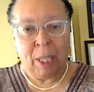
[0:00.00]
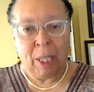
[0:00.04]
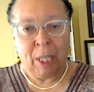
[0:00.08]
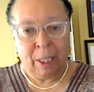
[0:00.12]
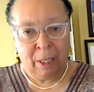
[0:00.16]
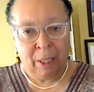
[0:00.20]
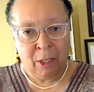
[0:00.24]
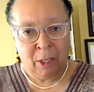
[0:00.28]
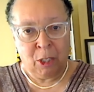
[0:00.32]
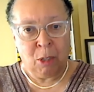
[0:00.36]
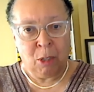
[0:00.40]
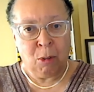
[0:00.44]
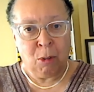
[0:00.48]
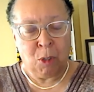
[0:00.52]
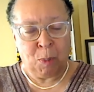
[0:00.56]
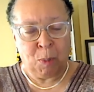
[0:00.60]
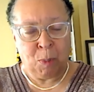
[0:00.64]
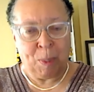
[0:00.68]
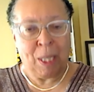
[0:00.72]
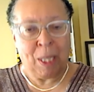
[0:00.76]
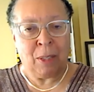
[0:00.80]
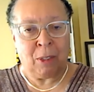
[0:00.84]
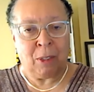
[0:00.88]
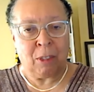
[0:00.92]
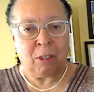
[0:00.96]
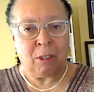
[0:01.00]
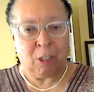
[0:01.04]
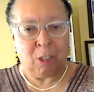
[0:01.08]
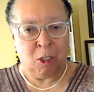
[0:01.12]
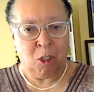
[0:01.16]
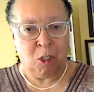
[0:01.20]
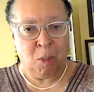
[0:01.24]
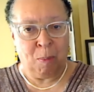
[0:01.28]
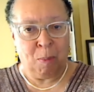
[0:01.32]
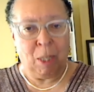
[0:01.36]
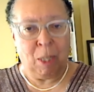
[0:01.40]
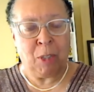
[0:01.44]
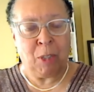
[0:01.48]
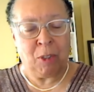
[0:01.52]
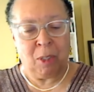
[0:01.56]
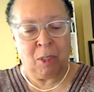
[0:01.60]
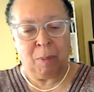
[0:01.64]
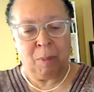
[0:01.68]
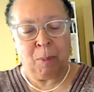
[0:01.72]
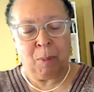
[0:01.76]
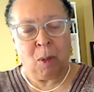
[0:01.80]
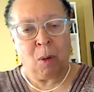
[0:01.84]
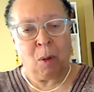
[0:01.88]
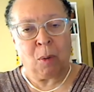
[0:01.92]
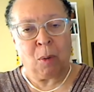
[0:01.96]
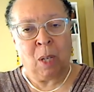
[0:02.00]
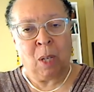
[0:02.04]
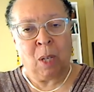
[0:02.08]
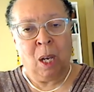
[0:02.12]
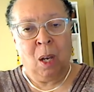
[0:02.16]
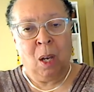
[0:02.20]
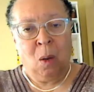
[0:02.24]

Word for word: in these two spaces, and you mentioned both.